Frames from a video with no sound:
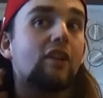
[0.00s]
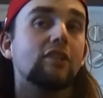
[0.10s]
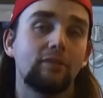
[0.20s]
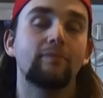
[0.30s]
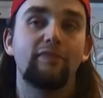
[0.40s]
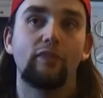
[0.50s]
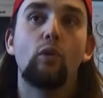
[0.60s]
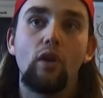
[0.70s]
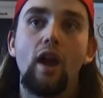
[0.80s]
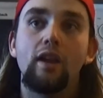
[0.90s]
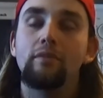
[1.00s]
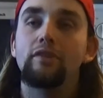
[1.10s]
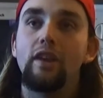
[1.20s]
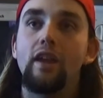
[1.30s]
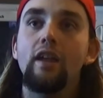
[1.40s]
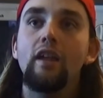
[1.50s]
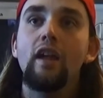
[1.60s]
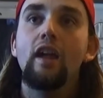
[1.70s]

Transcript: are some flawed arguments here.